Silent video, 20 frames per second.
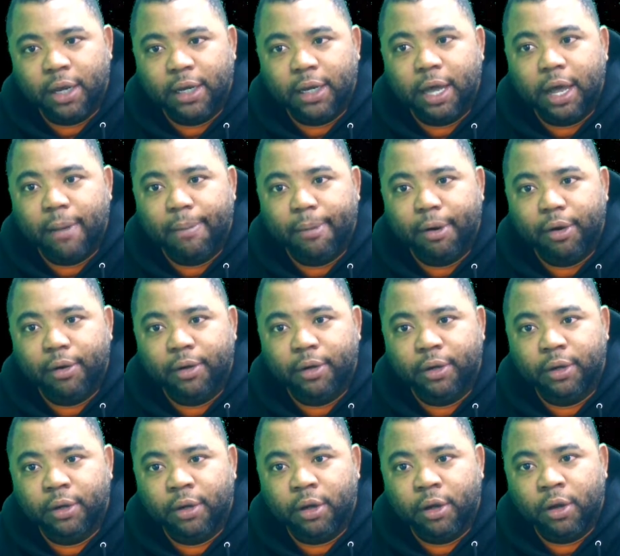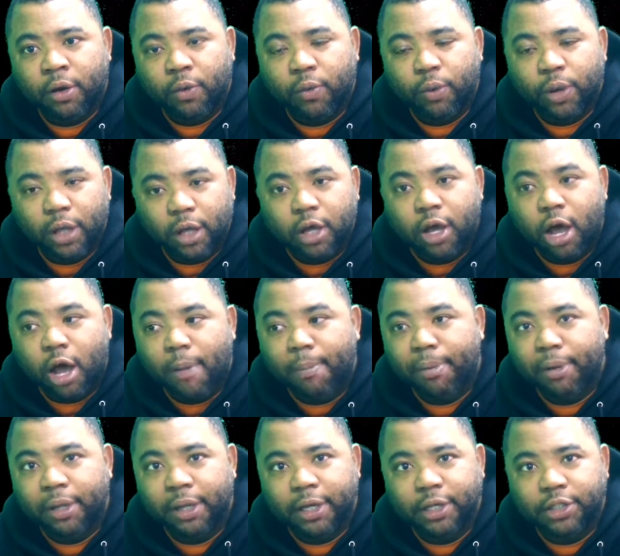in Alberta. Real
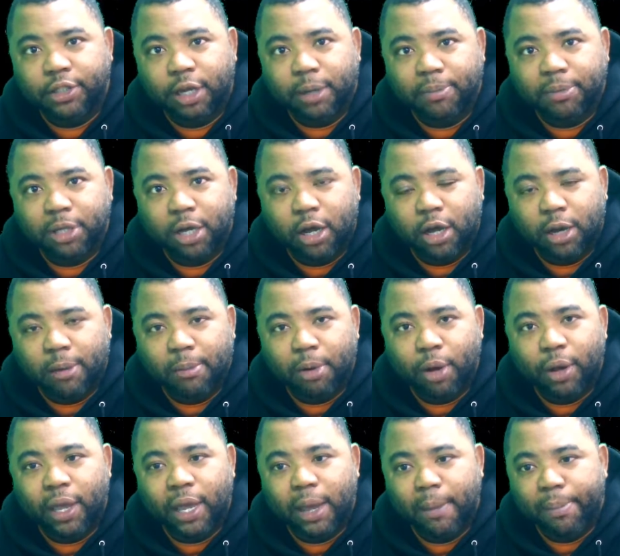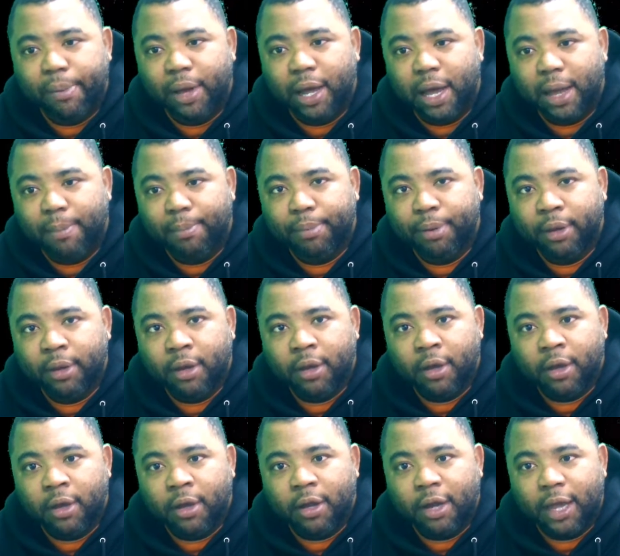compilation. I'm talking about hip hop,
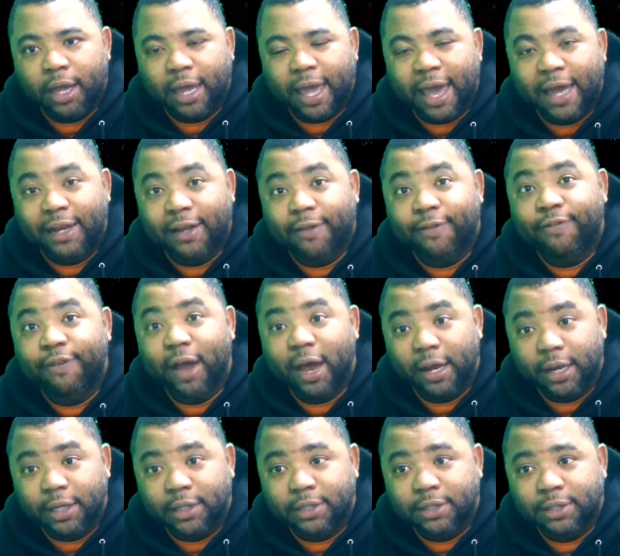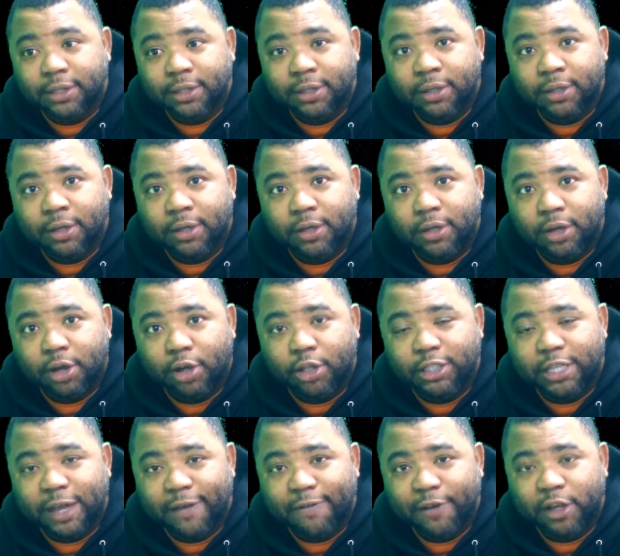at its finest.
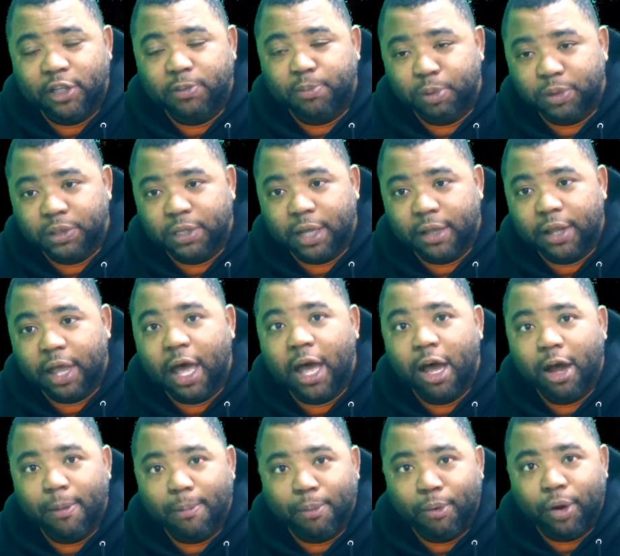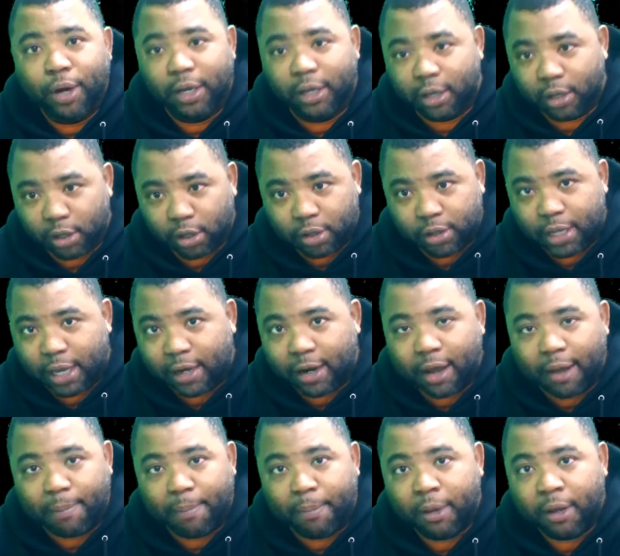Tap House present the outbreak. Look that
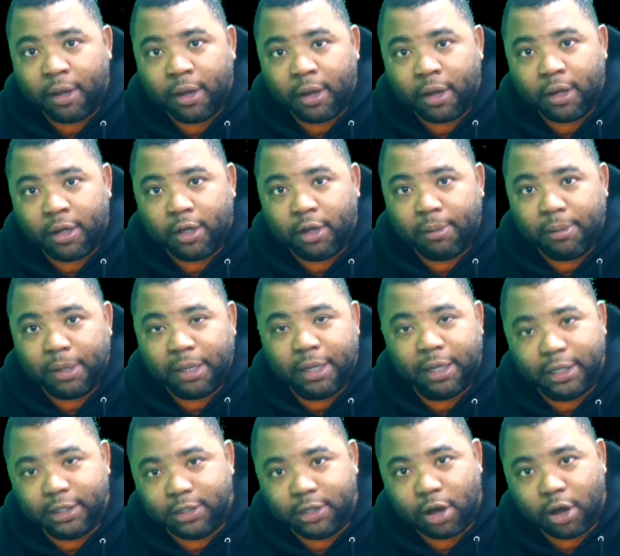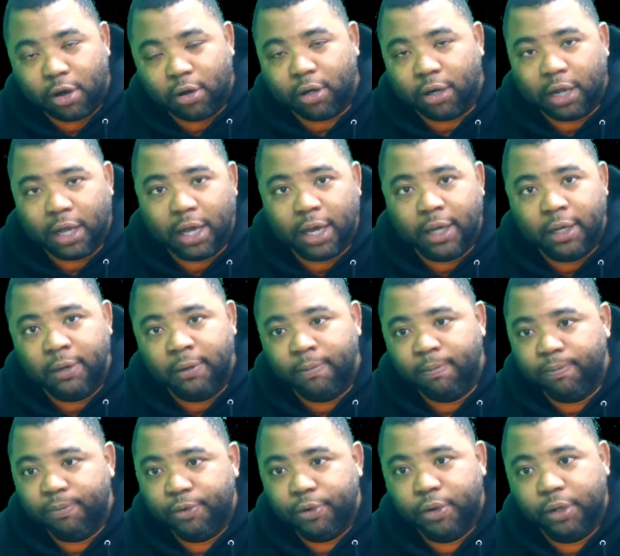up. It's online.
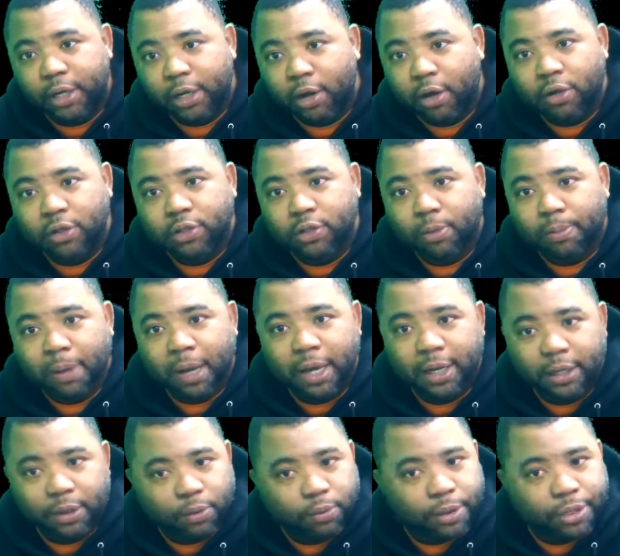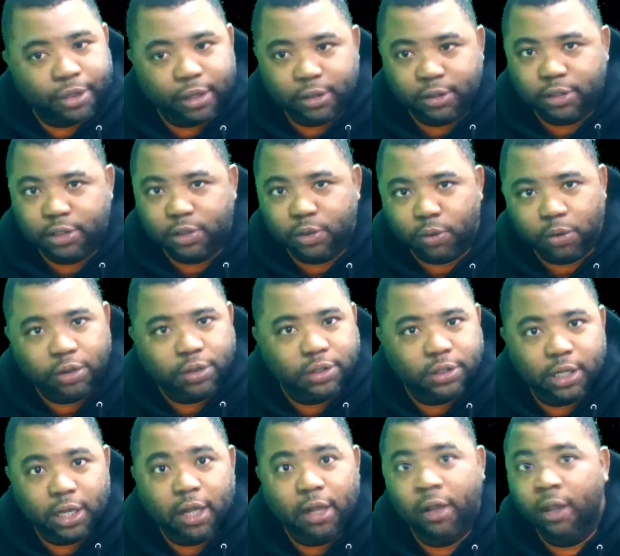You can also buy it within the store
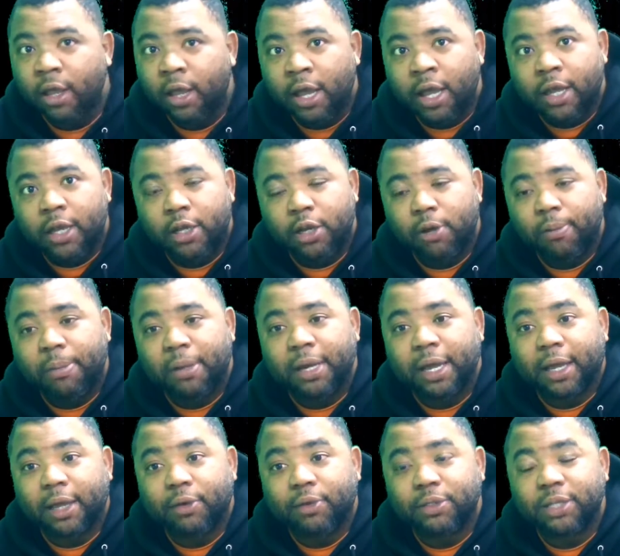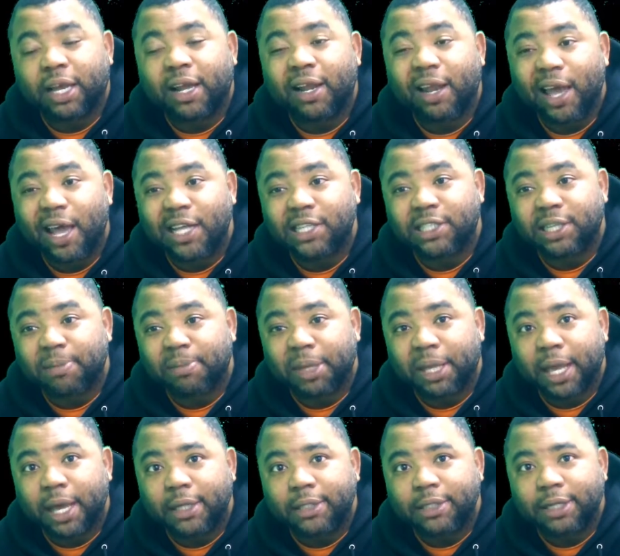still. It was a classic
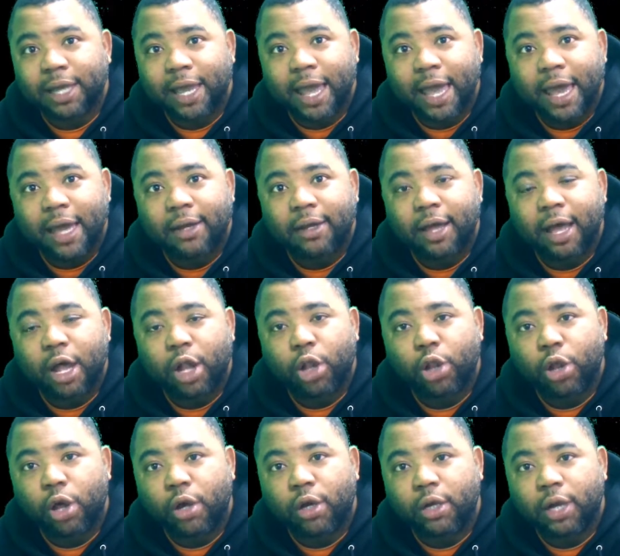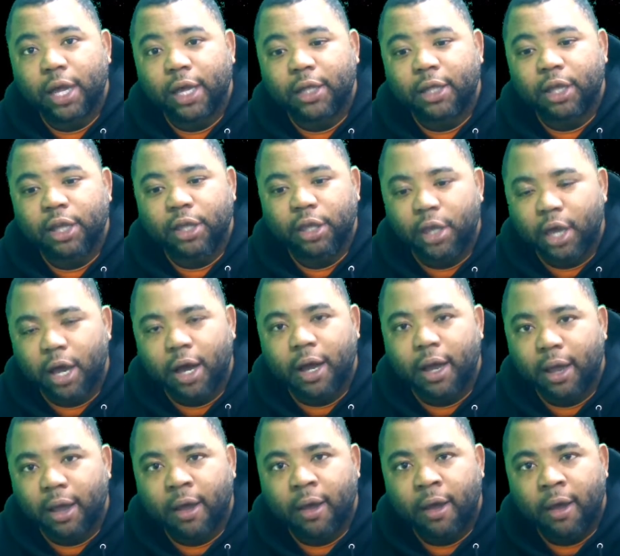because they had a lot of young